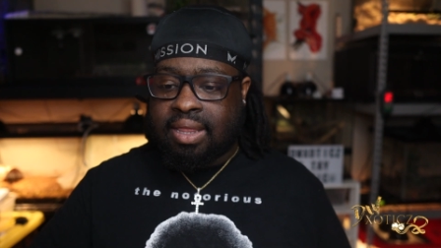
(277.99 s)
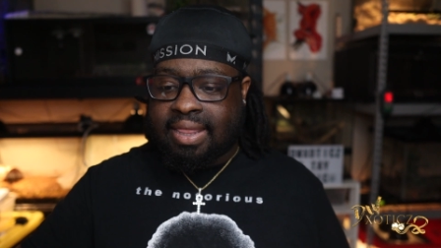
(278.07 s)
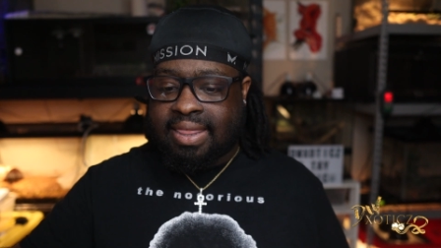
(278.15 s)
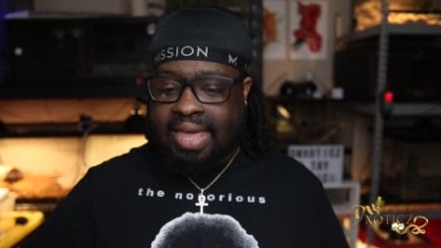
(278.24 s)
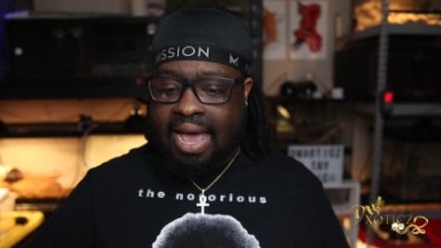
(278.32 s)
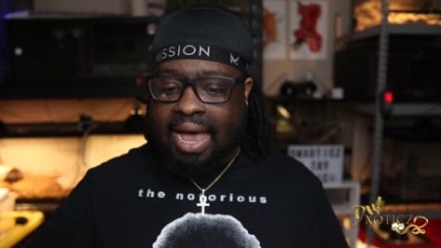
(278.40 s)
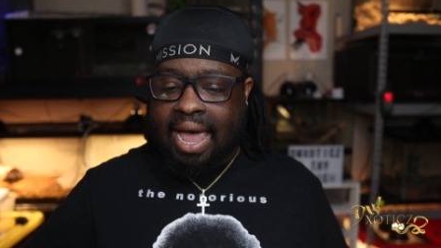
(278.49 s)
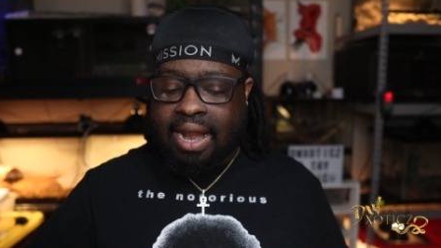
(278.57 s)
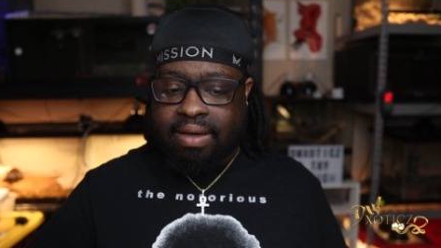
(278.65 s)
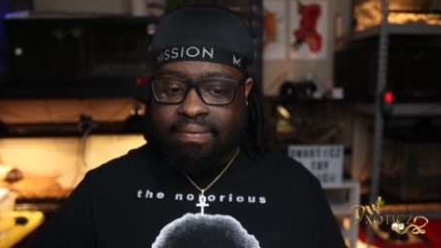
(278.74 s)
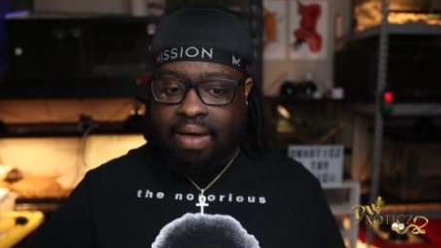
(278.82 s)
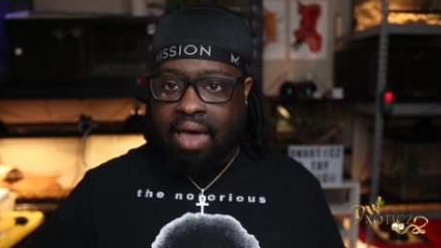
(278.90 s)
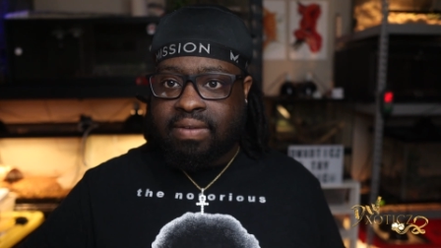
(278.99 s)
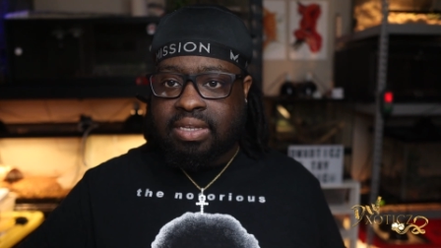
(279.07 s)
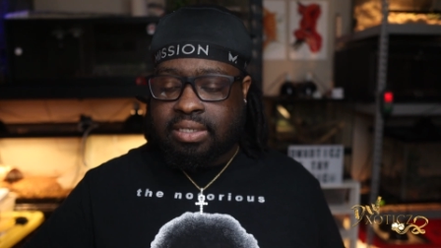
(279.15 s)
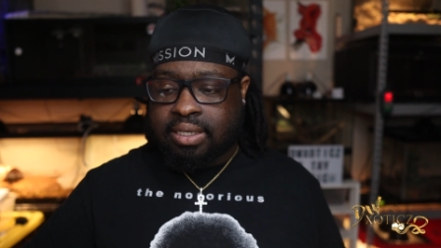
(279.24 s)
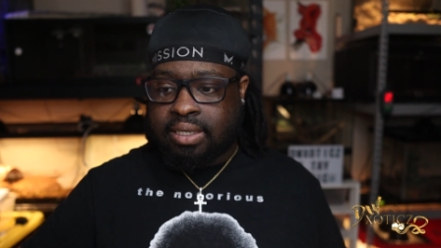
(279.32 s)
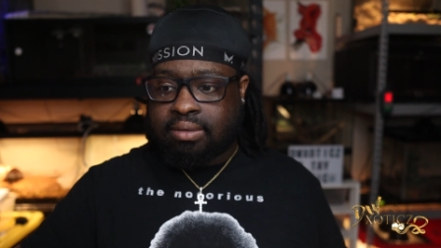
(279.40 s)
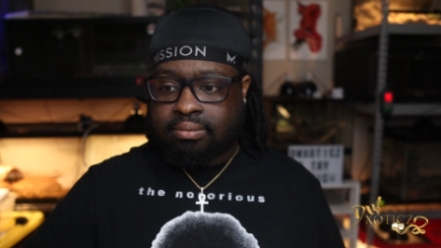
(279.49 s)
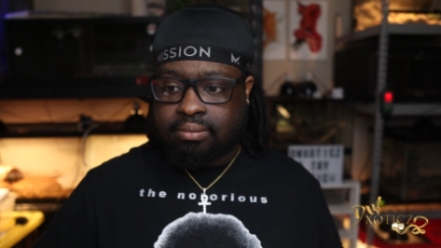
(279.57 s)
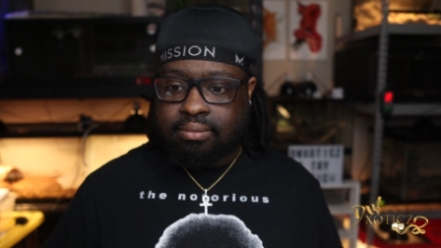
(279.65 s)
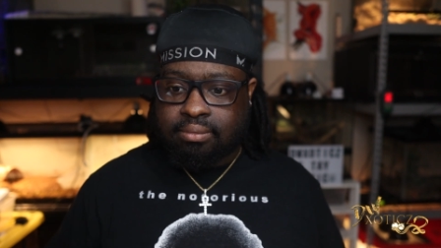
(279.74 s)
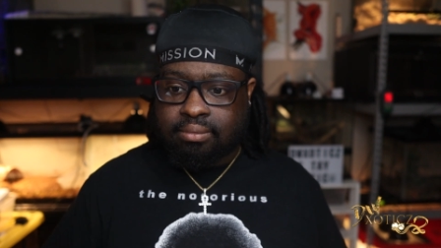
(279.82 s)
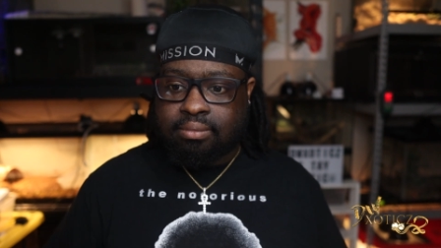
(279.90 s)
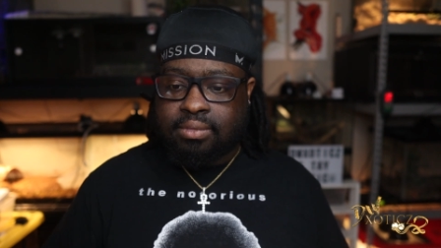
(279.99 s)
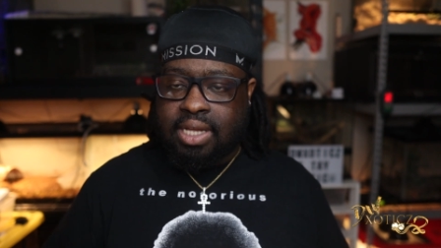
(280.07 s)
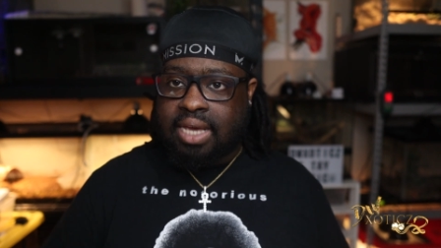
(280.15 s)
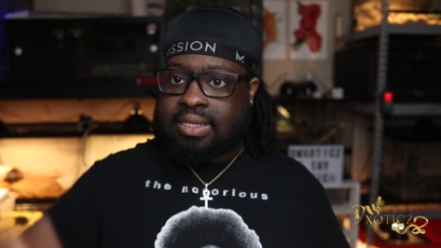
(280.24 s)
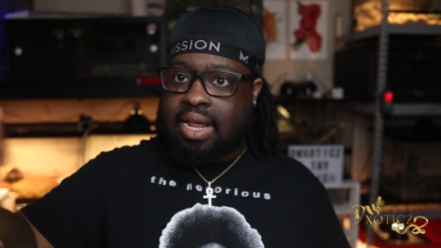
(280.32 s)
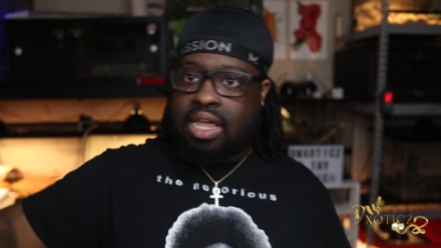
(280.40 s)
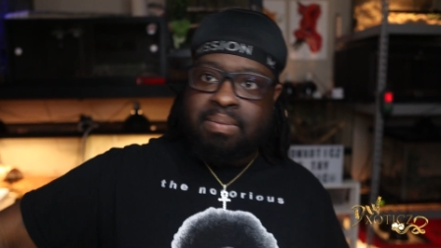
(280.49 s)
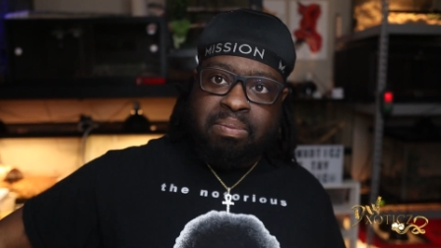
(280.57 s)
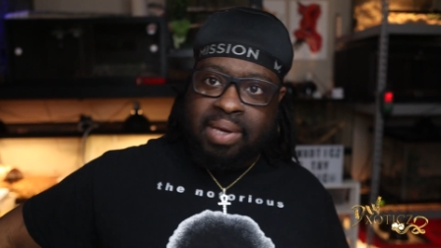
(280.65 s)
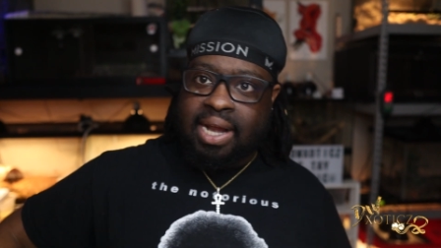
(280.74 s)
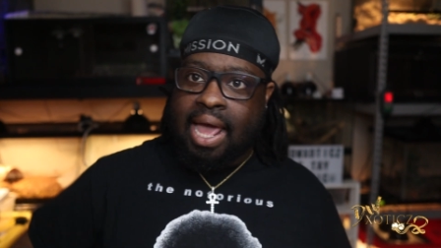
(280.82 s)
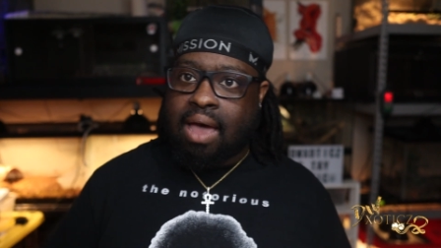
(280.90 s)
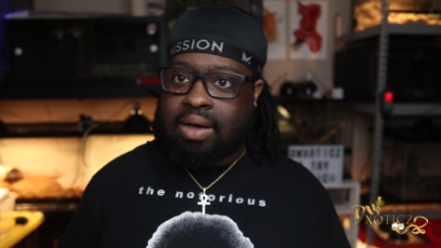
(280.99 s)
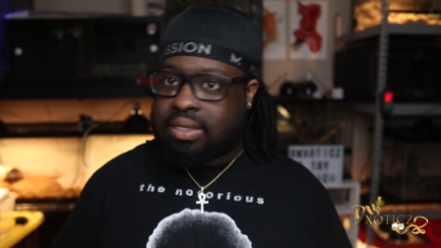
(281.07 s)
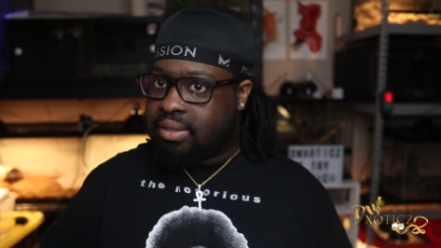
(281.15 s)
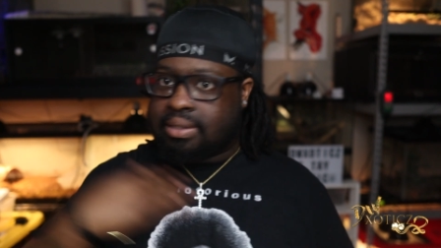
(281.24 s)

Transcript: that kind of obviously takes that hemipene out.